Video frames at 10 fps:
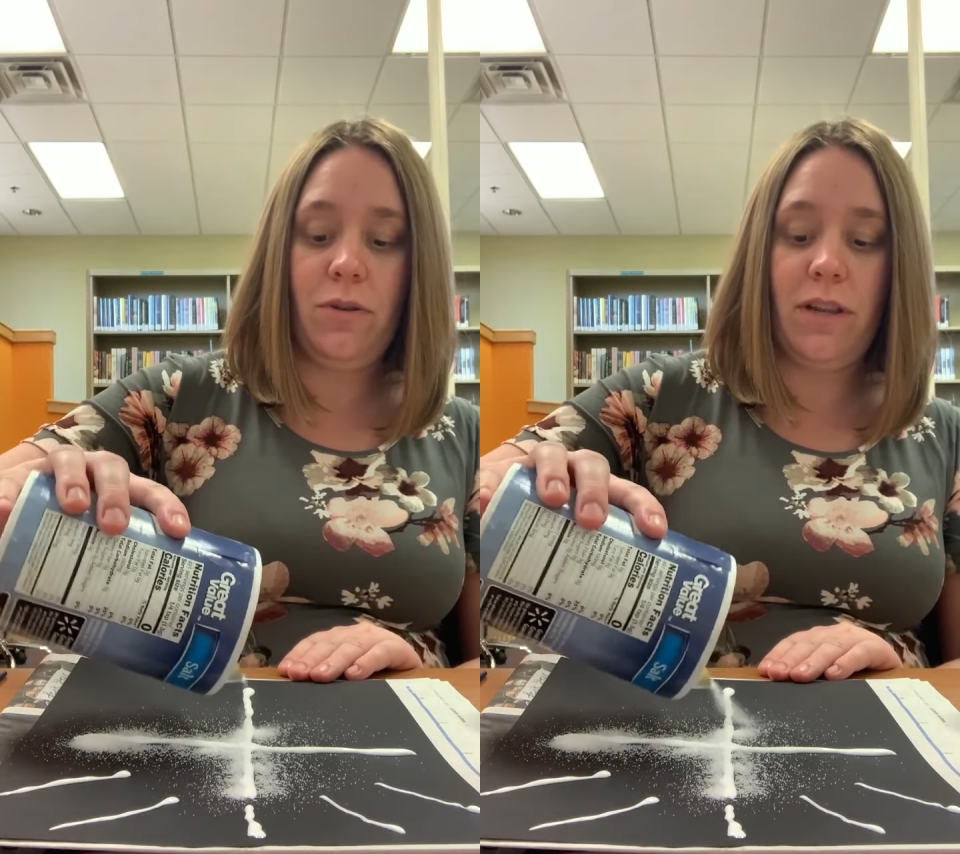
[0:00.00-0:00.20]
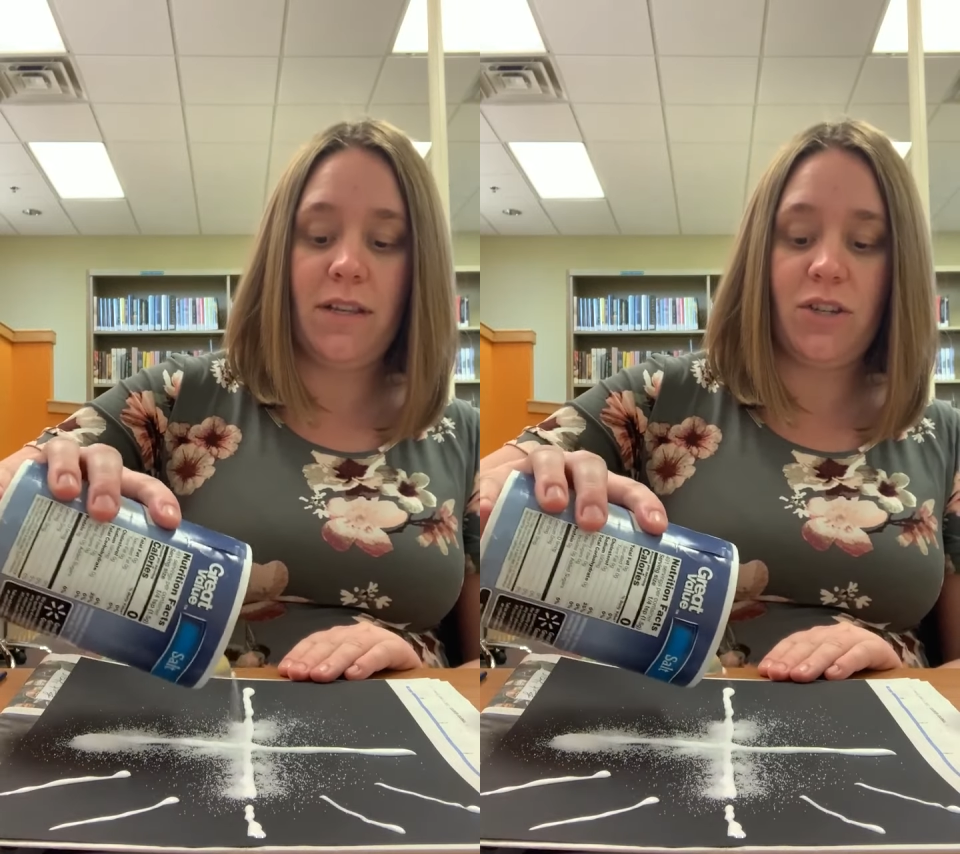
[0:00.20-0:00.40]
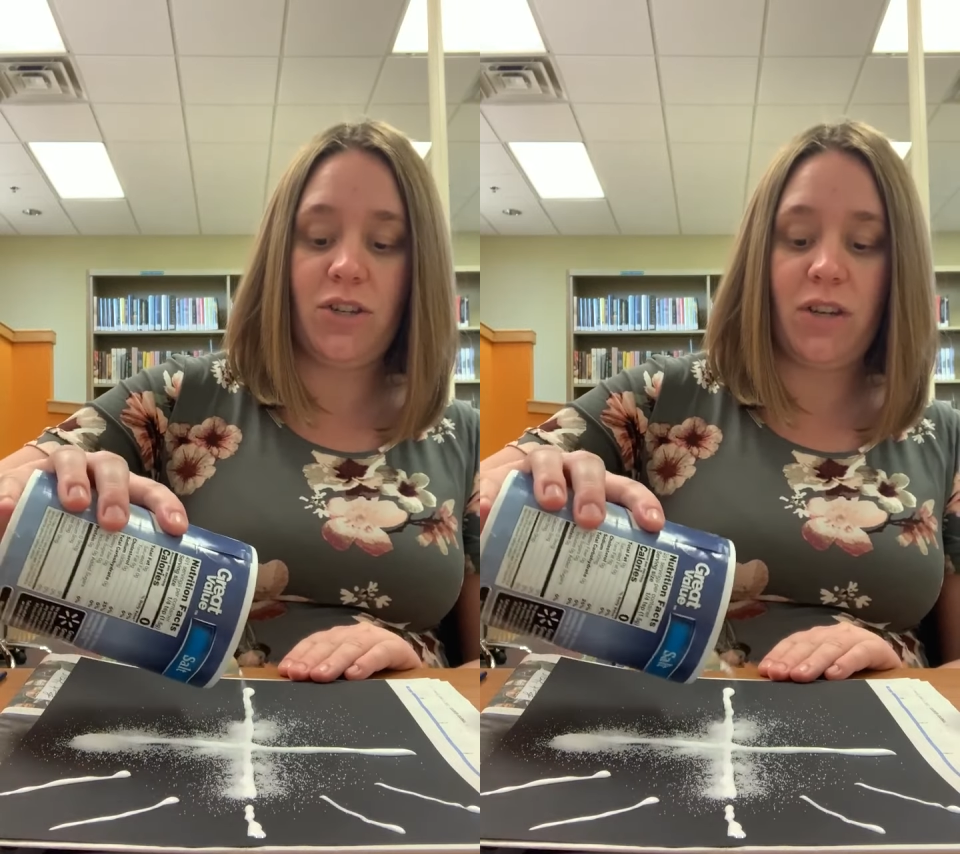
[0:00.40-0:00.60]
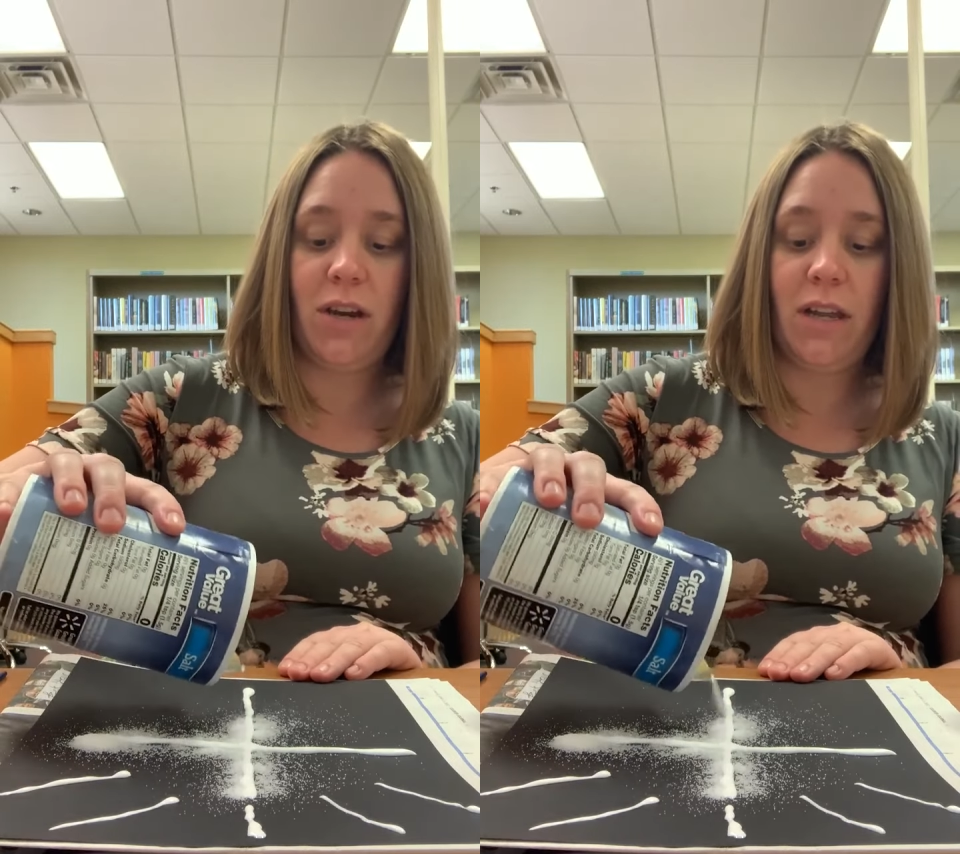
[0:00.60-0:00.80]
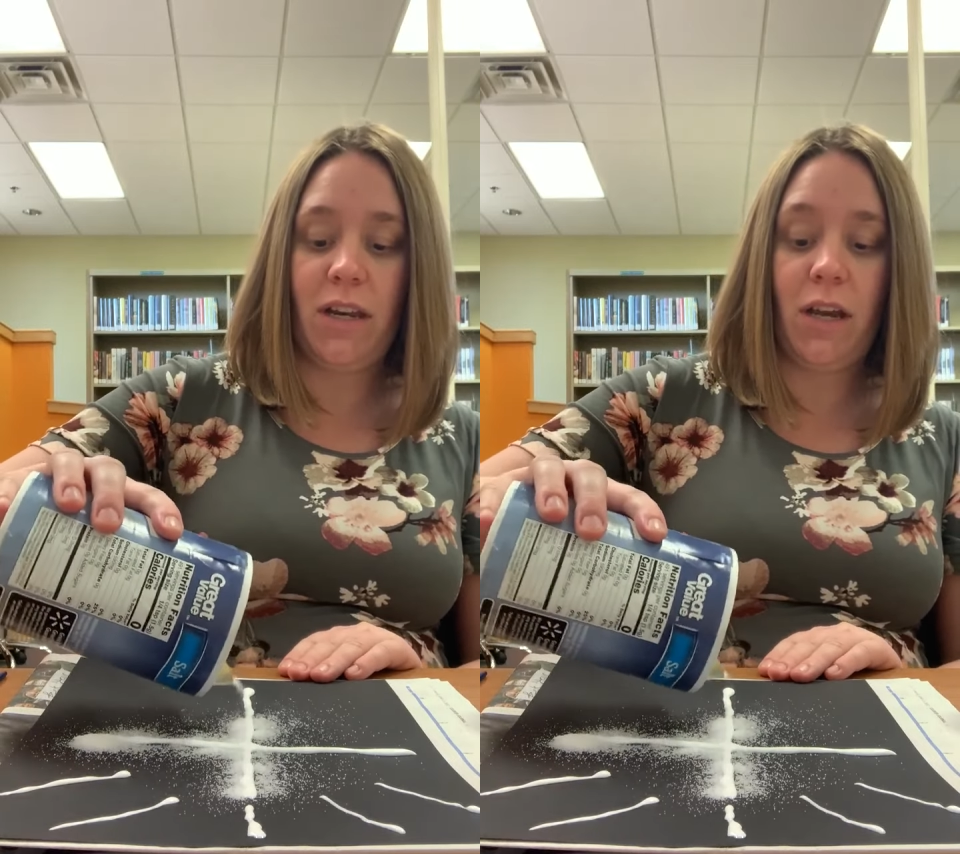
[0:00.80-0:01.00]
and it's just coat
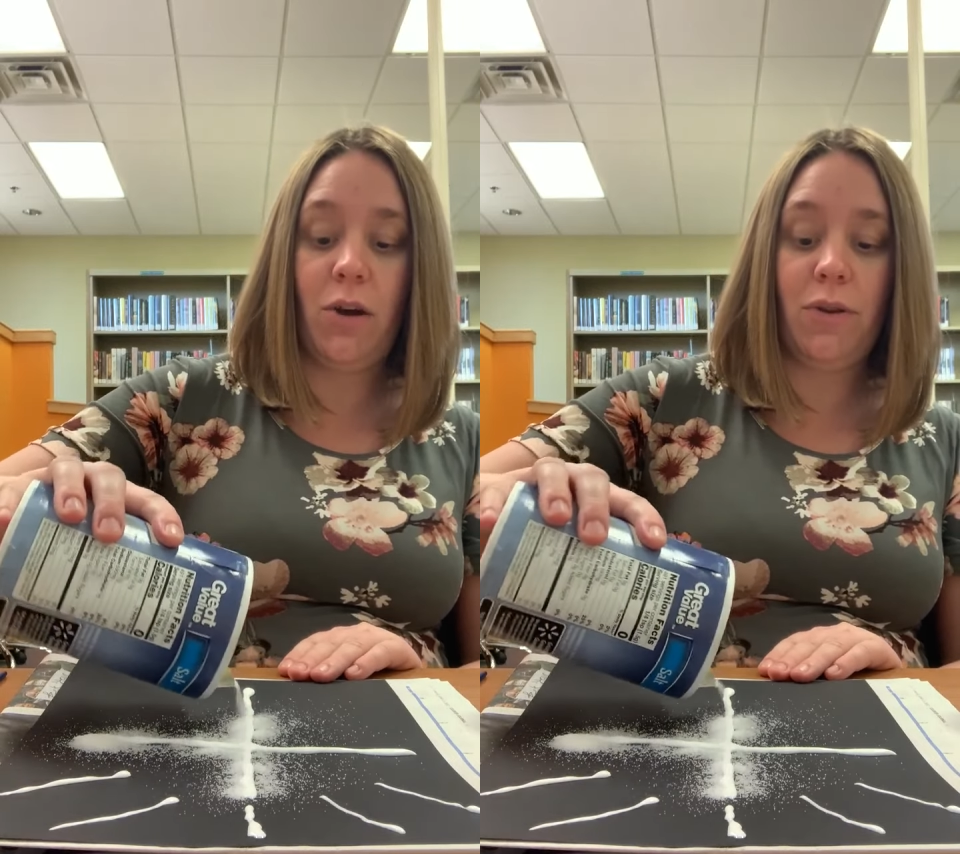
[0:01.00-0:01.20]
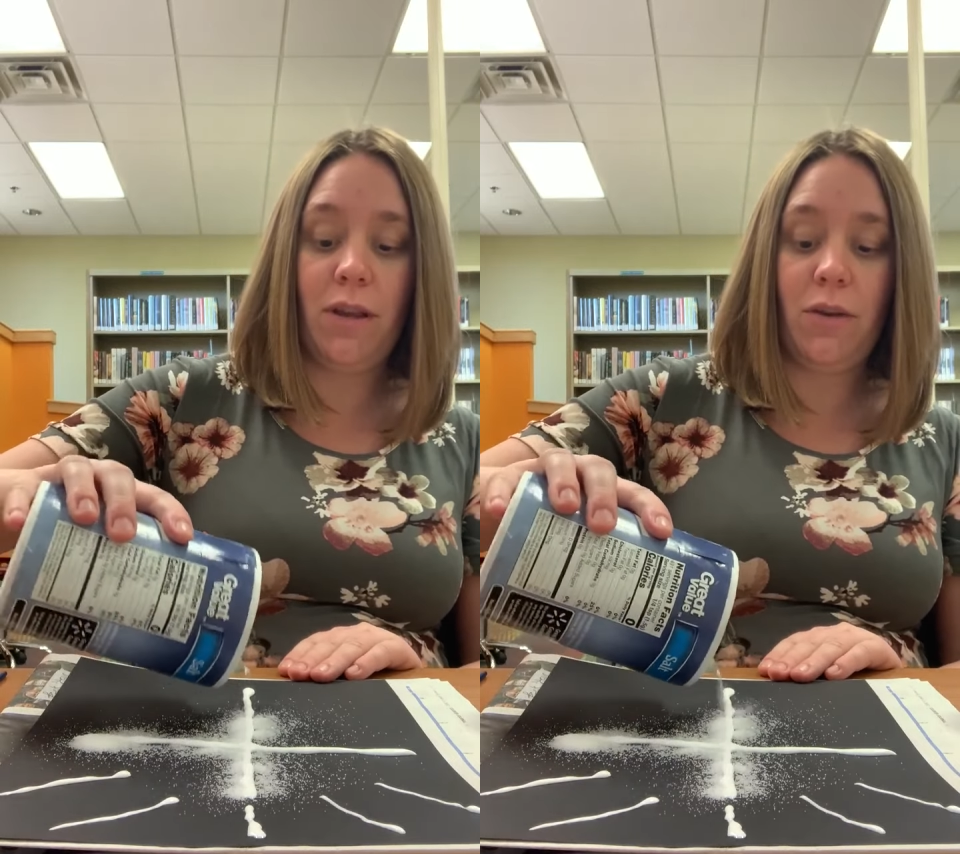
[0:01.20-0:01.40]
it.